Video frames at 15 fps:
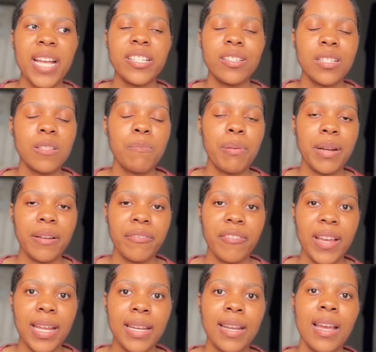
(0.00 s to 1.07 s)
just
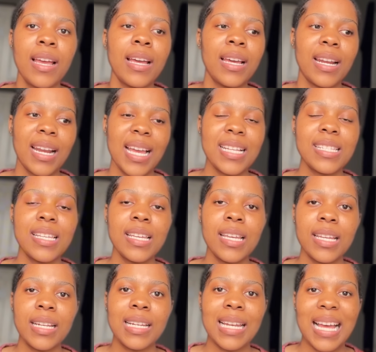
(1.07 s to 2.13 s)
preferred writing
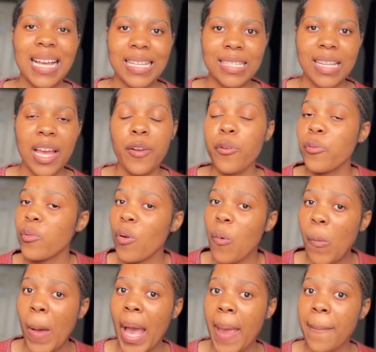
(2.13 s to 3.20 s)
it last. I don't know
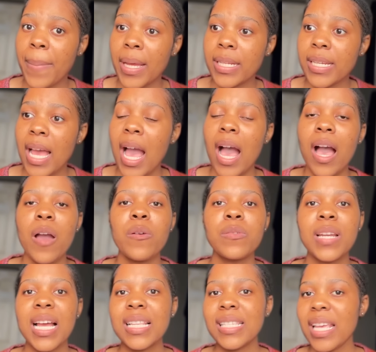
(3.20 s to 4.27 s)
why, but I would
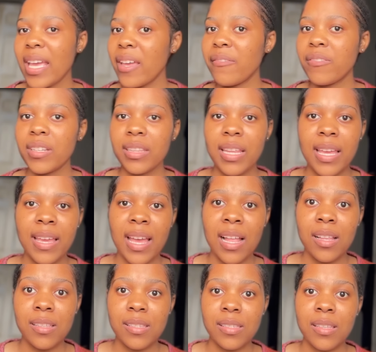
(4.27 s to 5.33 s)
answer everything
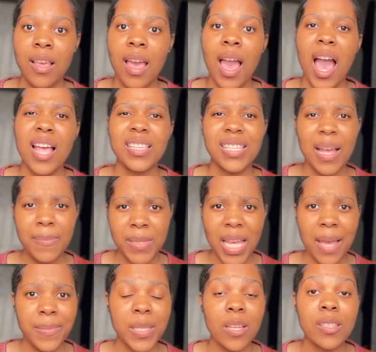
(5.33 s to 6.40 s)
else.
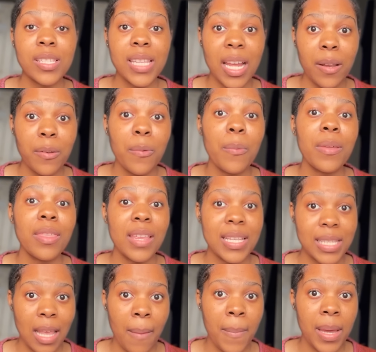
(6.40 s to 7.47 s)
Sometimes I'd start with a
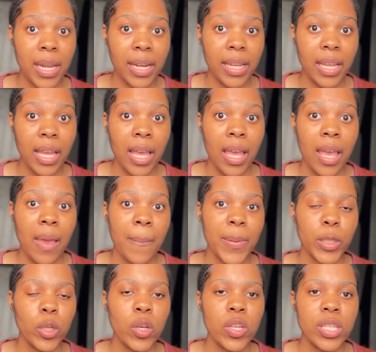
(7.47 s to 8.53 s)
summary
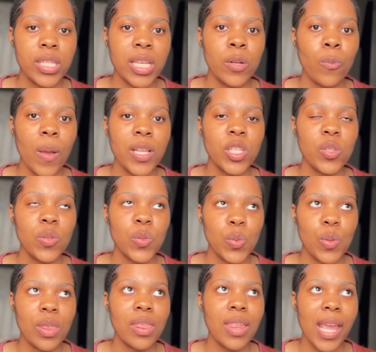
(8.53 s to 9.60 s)
because it wants you to
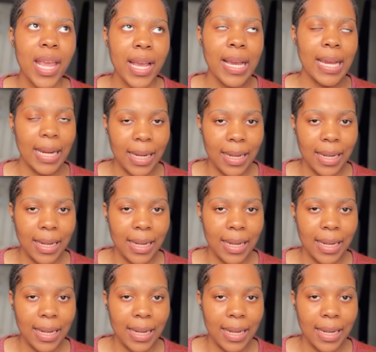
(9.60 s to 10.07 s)
think,